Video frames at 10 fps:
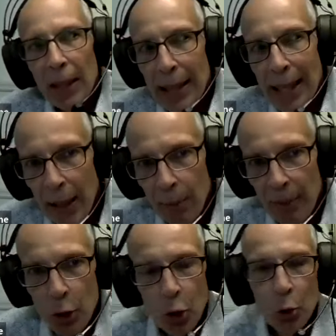Anatomy
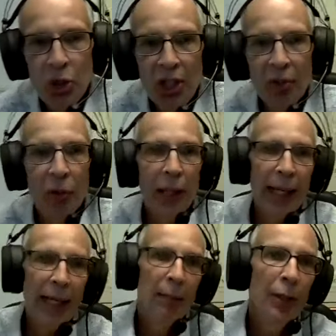2 is different.
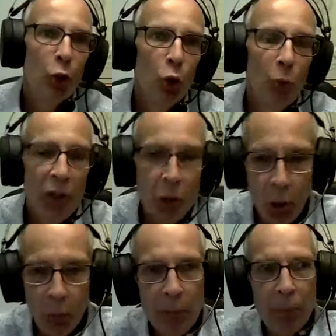Anatomy 2, we
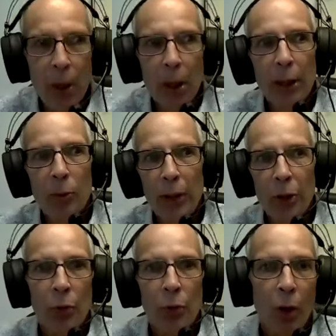start with blood, we
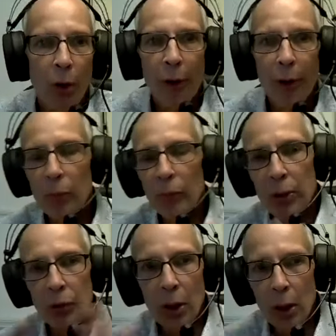do the heart, we
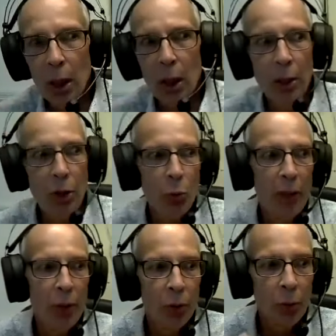do the lungs, we
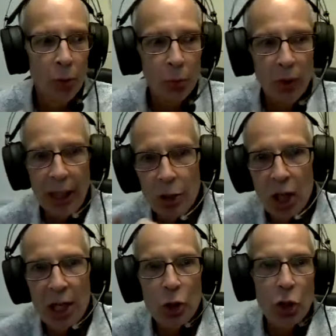do
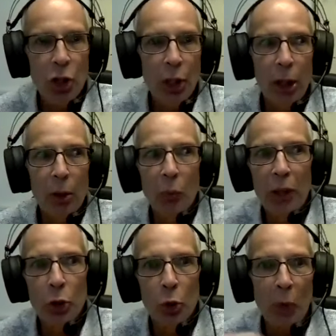digestion, we
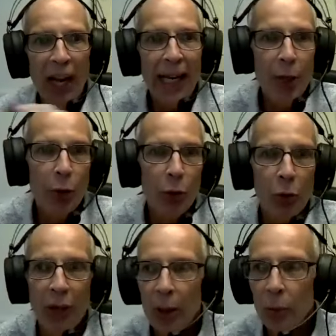do
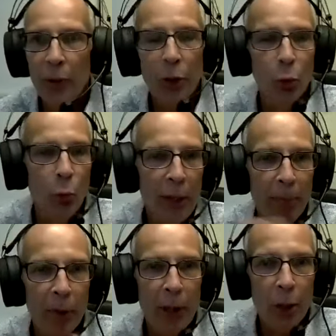endocrine, we do
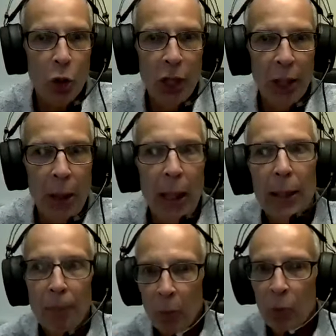reproduction.
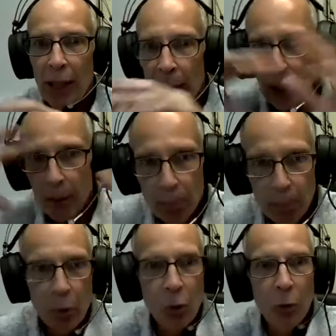We're kind of like
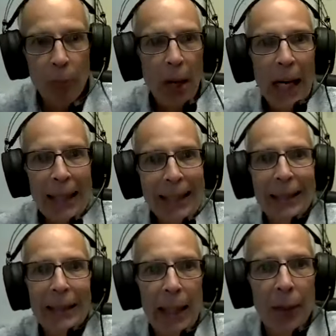put the whole body
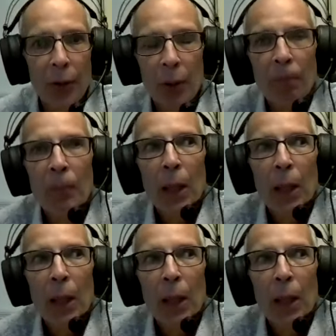together.